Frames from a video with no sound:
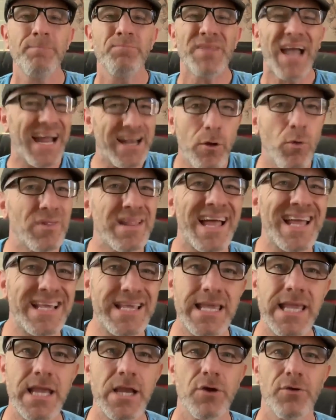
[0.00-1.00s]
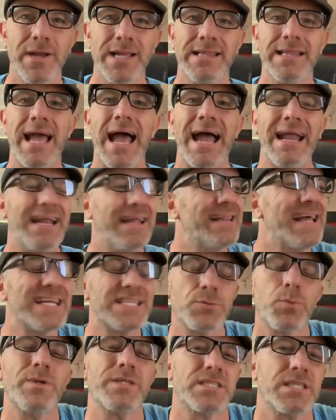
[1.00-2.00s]
I don't like hearing that. And
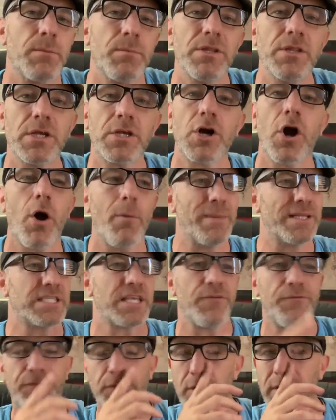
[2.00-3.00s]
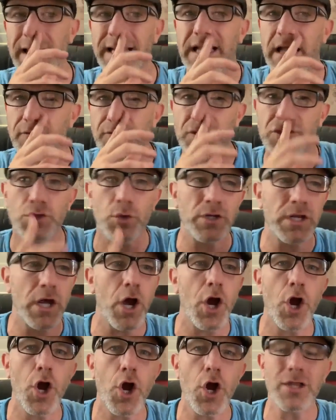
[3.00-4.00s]
that's what some of the comments I feel like I've sort
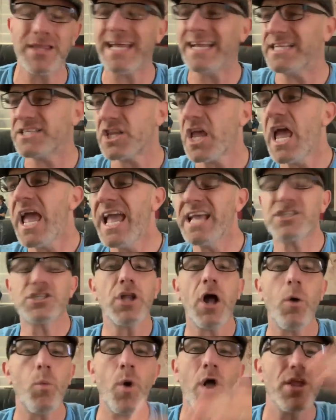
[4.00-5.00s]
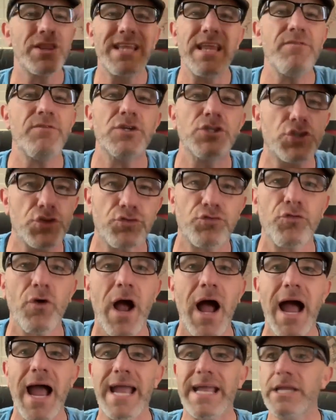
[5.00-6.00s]
of heard, that it's not worth even
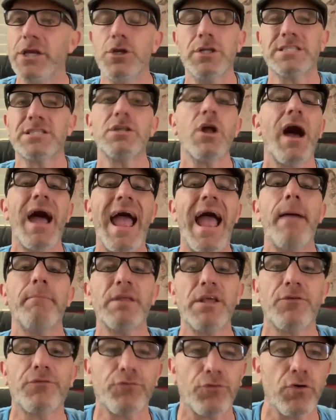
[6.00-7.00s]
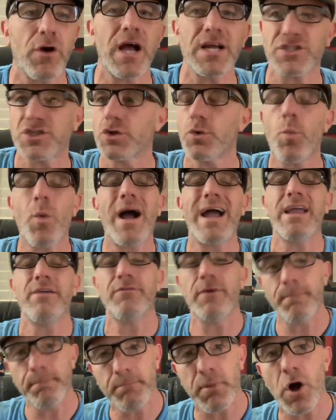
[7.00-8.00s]
trying. It's not happening for us, so why
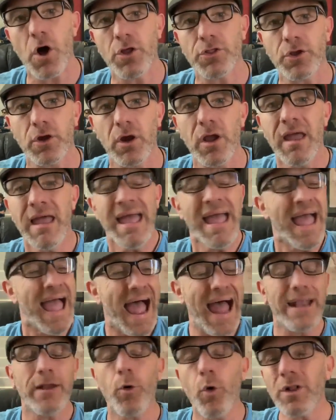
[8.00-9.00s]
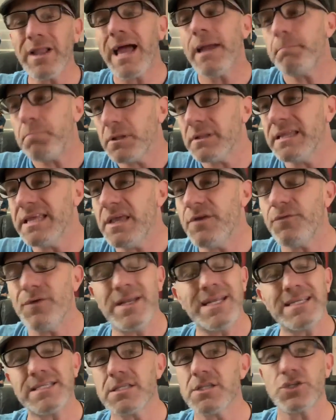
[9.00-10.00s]
even bother? And all I believe in
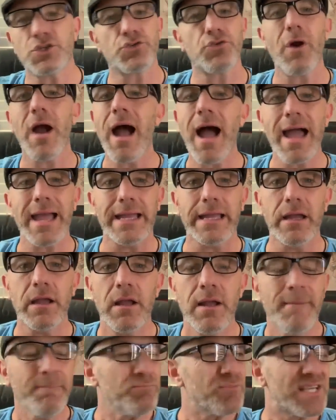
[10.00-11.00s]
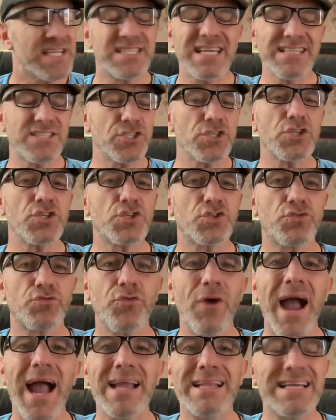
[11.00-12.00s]
is the try. Let's
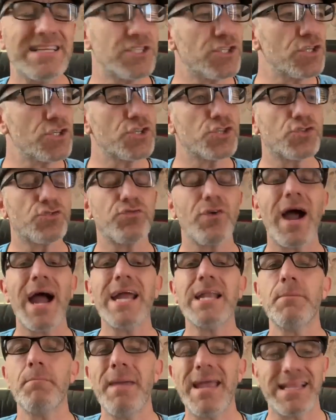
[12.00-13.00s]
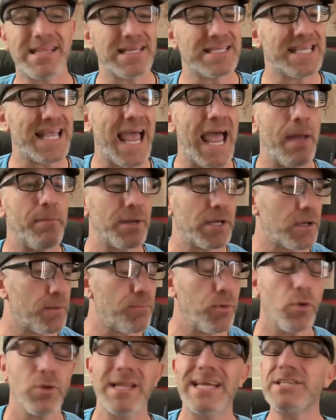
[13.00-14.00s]
just try to make this
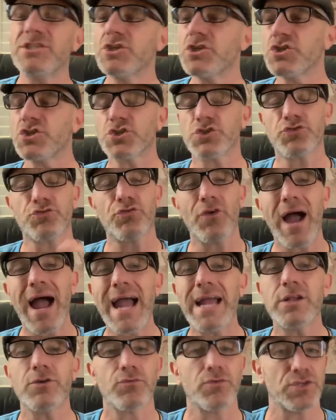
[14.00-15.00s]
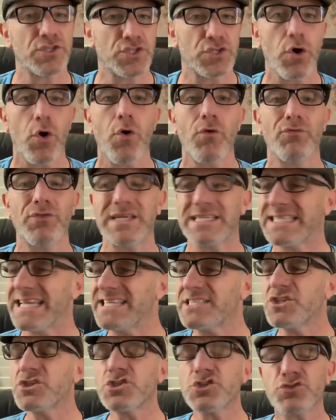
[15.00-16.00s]
amicable. Let's just try to resolve this.
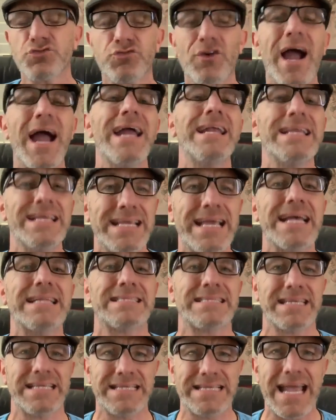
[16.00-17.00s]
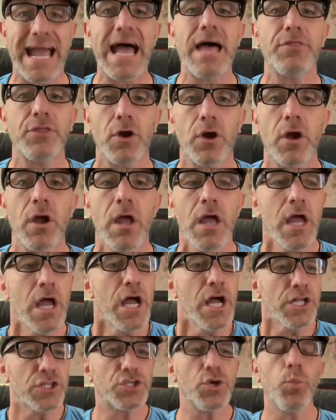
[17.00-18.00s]
Let's just try to get together
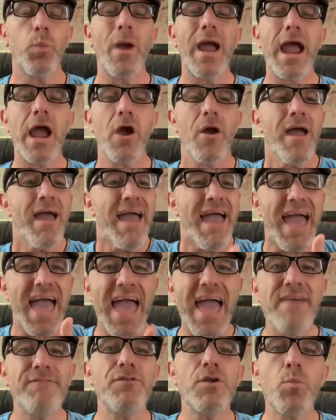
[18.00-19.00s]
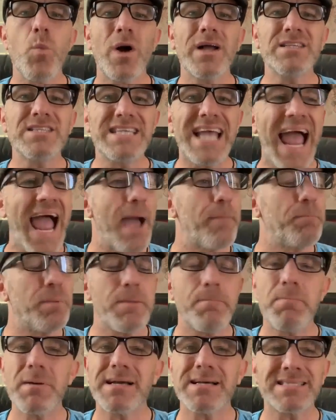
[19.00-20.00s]
to where everyone's happy.
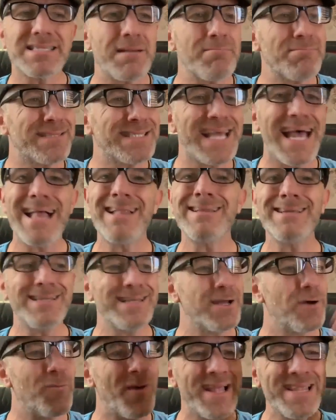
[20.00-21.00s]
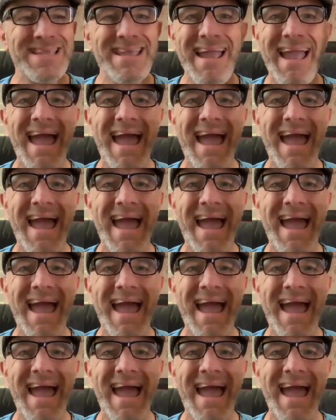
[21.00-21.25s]
Because I'm telling you, when you